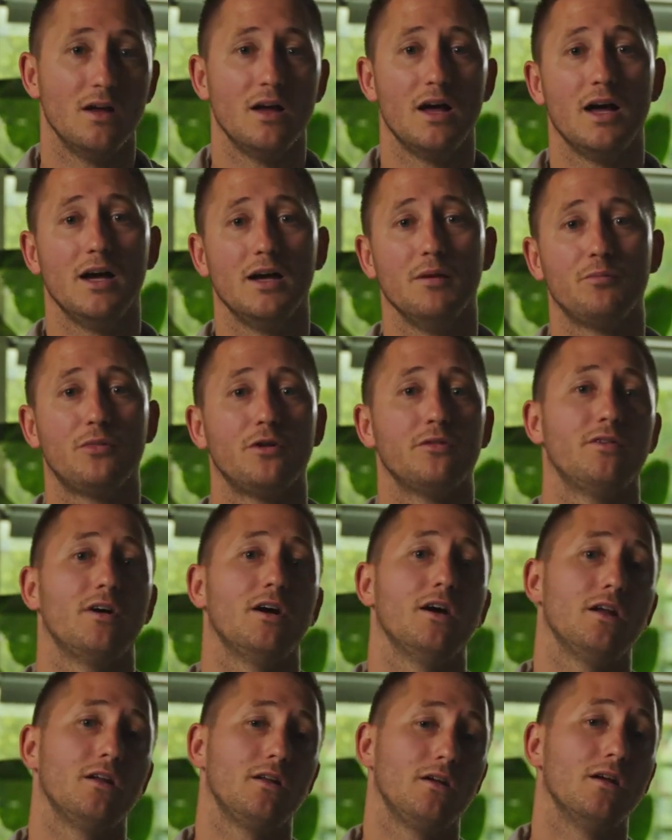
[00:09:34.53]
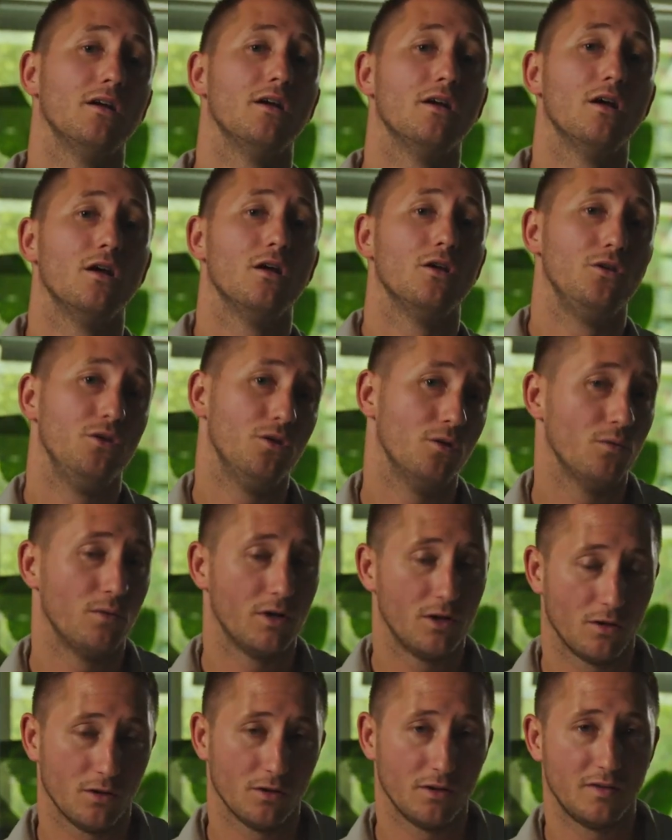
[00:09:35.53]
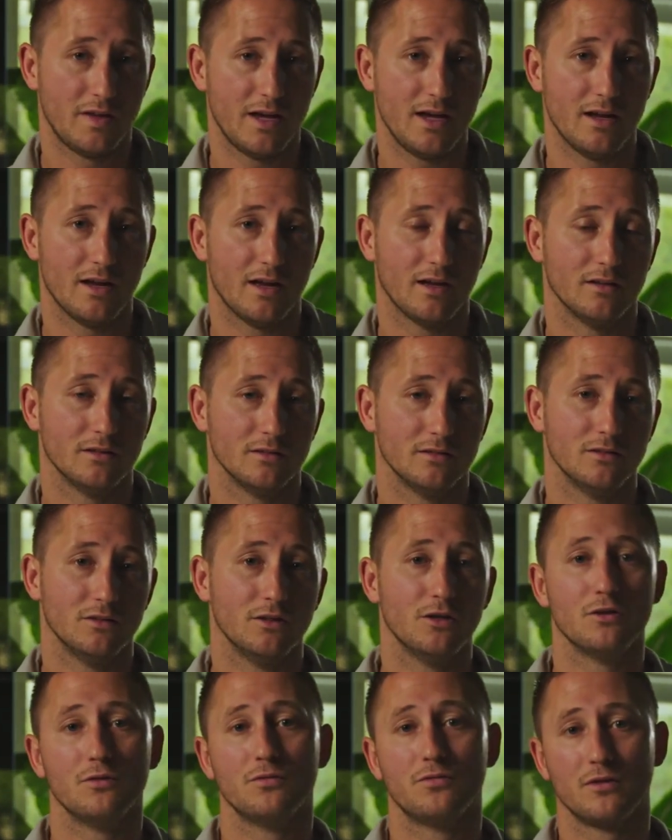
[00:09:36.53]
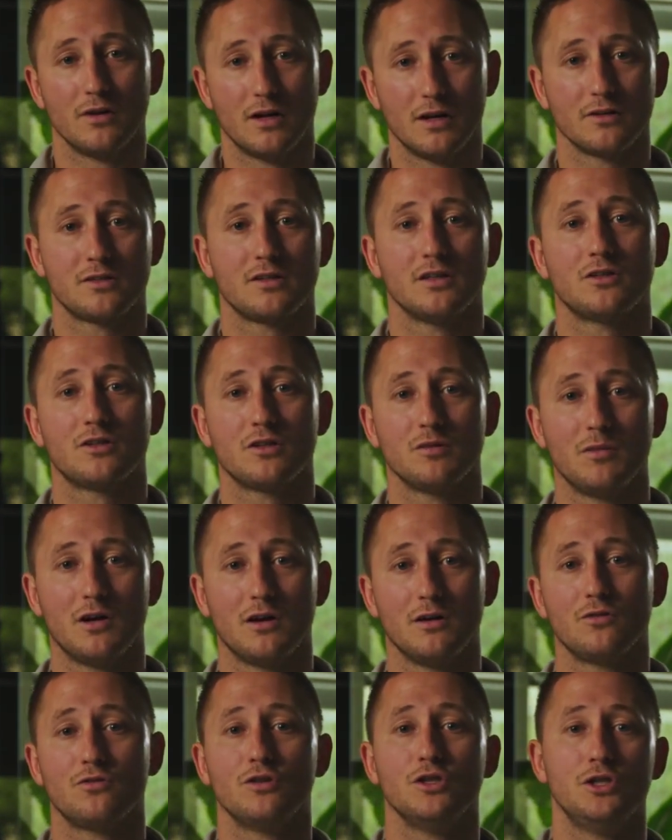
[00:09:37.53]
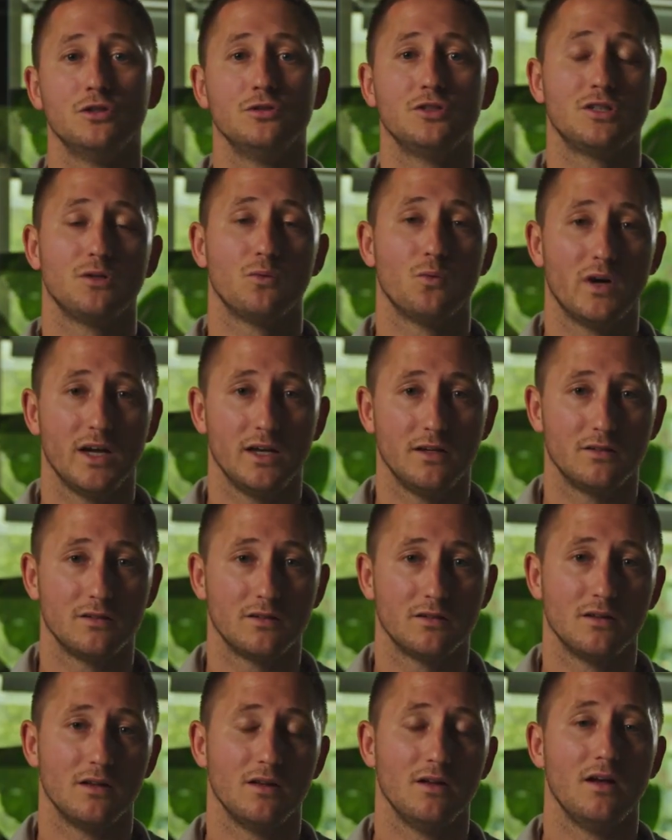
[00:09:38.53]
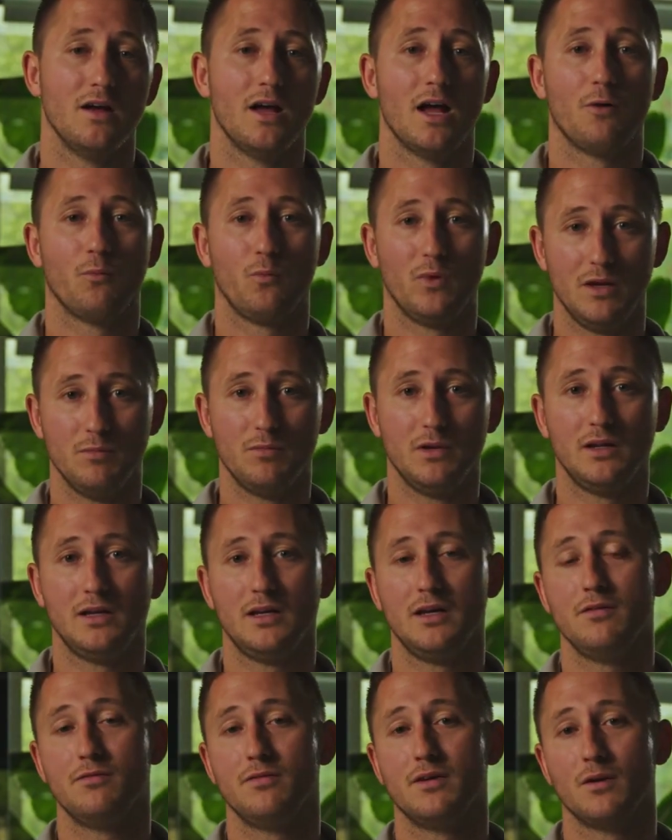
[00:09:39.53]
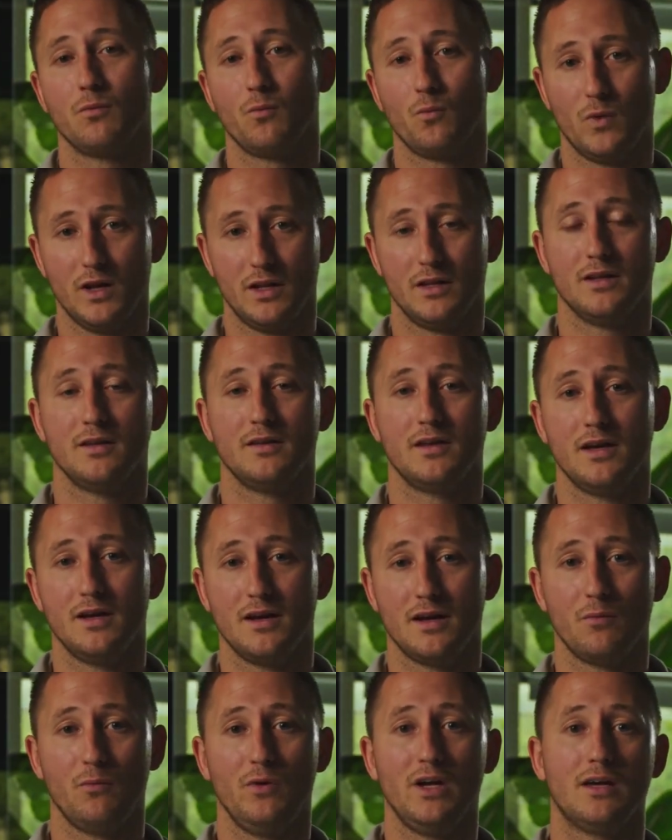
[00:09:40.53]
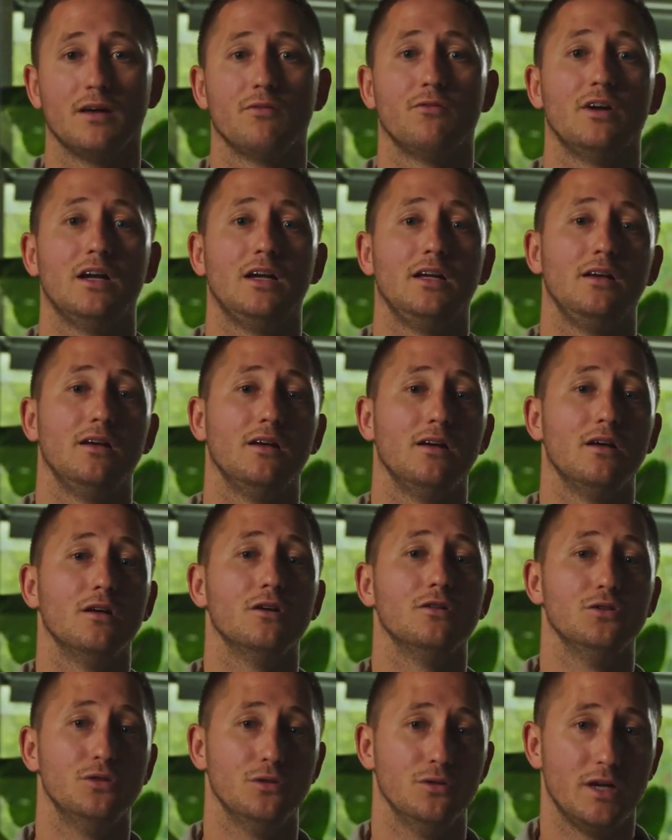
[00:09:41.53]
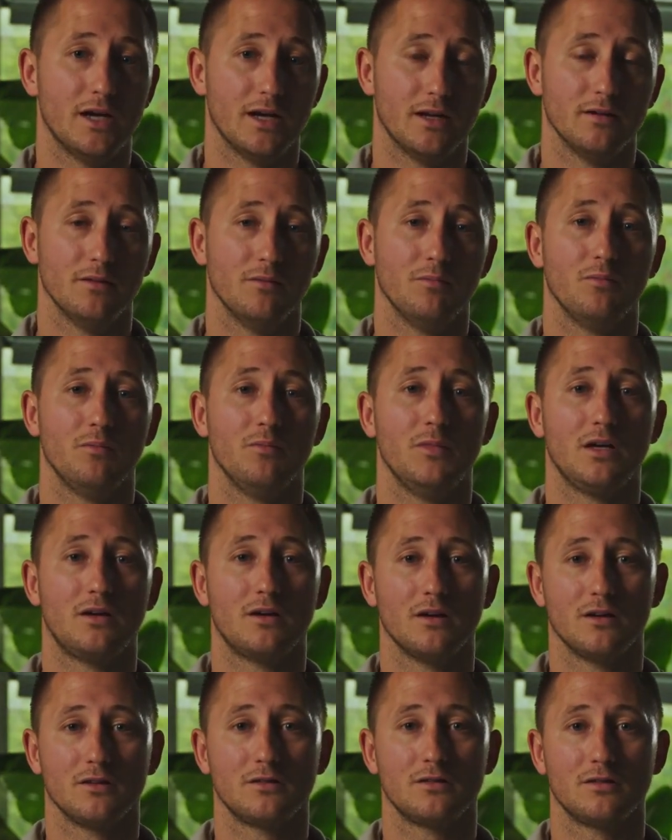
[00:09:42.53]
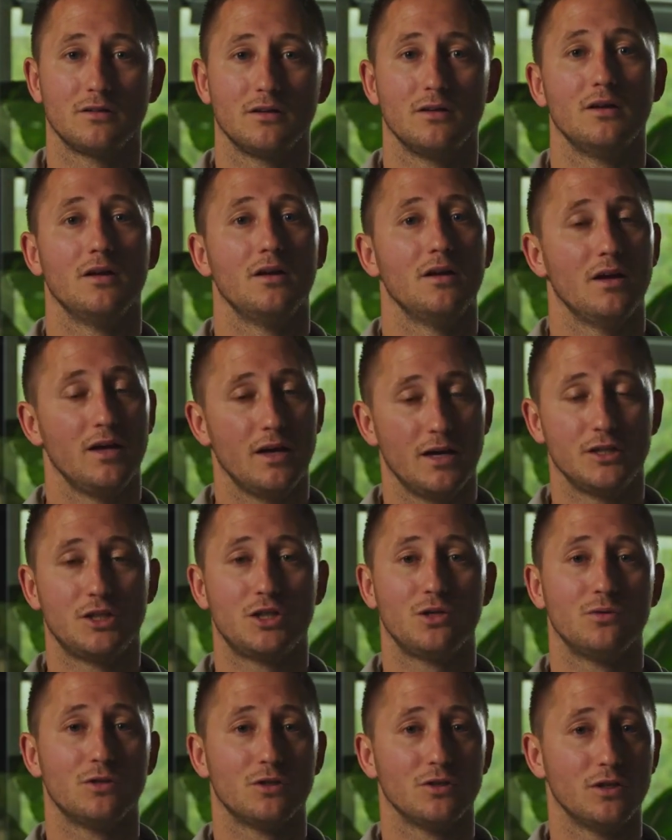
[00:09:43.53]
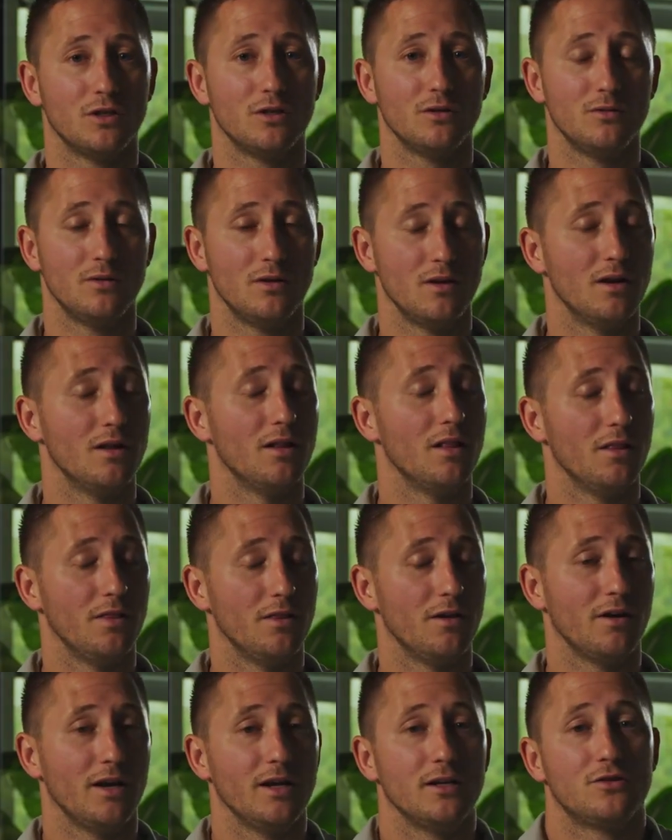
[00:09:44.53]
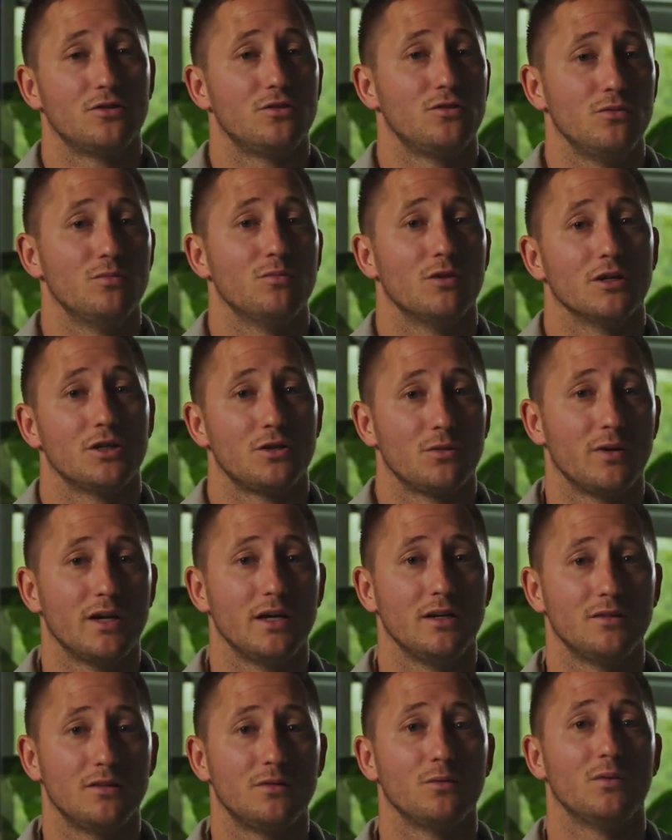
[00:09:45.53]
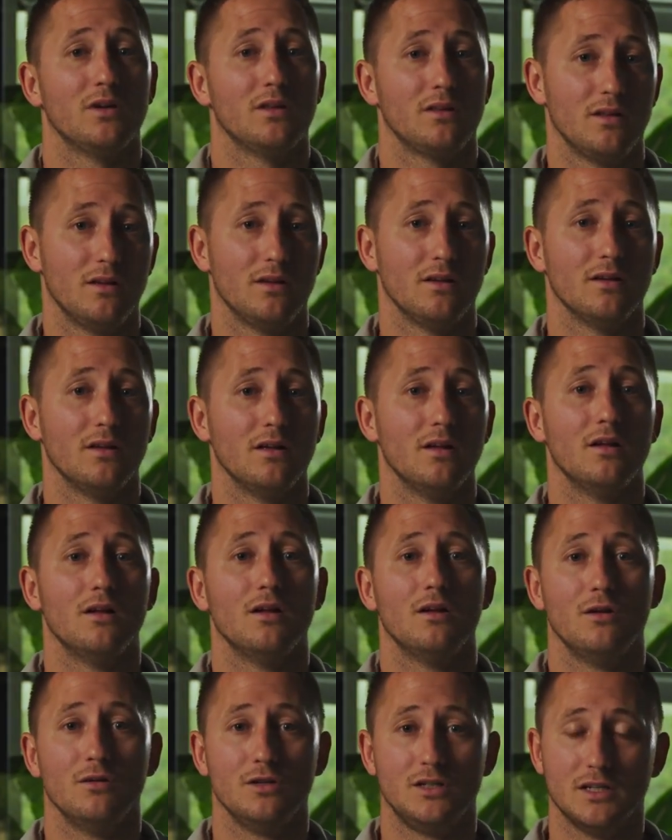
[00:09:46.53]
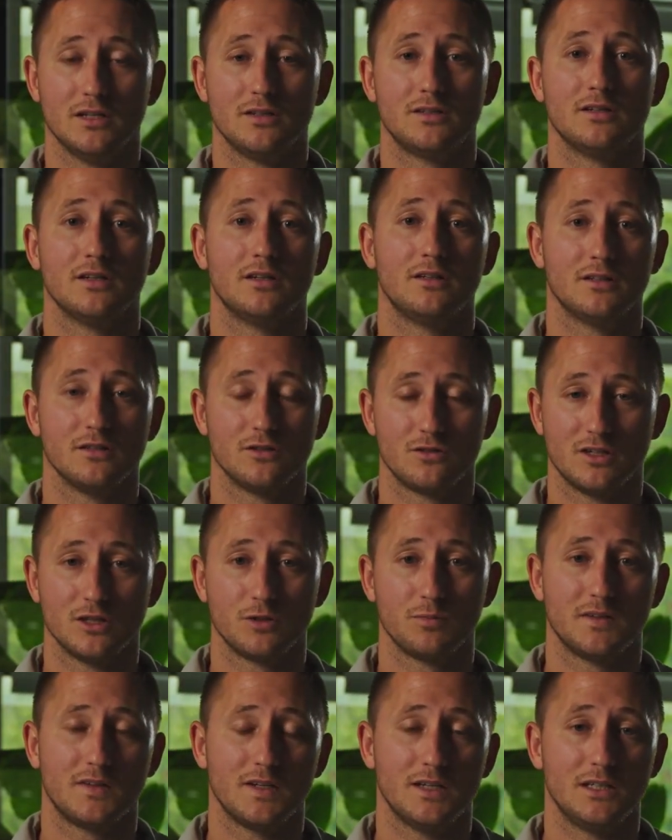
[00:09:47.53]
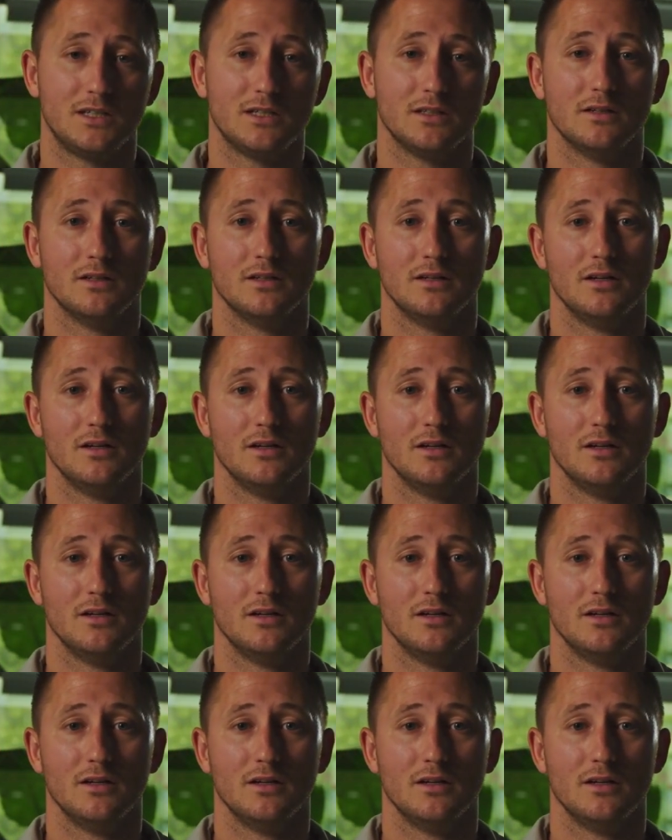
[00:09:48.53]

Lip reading: and providing you with all the data. No, for us, it's about reducing waste. And we believe that with the data, we can really do that. Because as you all know, there is too much waste within logistics and transportation.